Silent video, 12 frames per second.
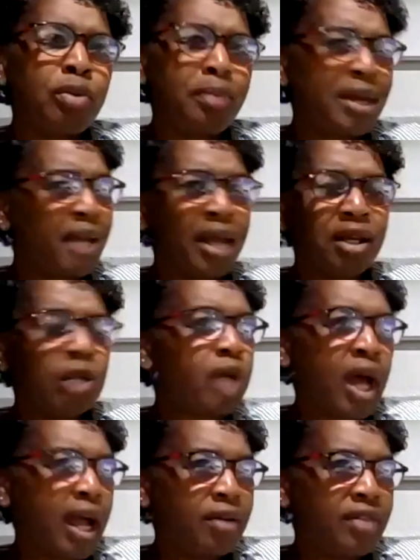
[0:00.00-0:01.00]
Maybe I don't
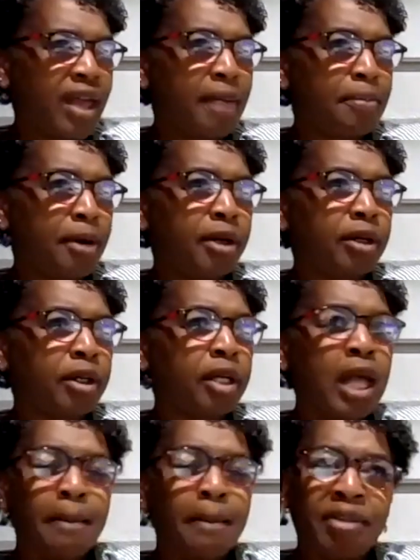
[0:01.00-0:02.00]
hire that partner,
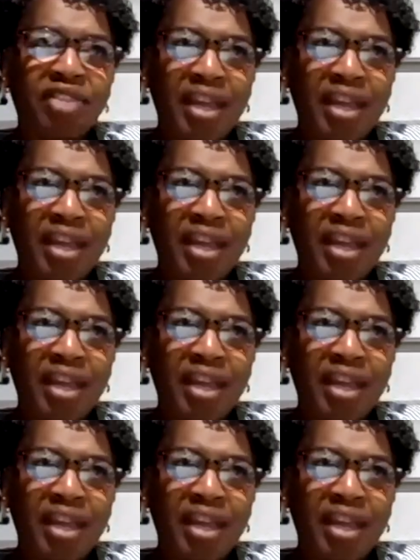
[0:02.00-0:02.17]
but they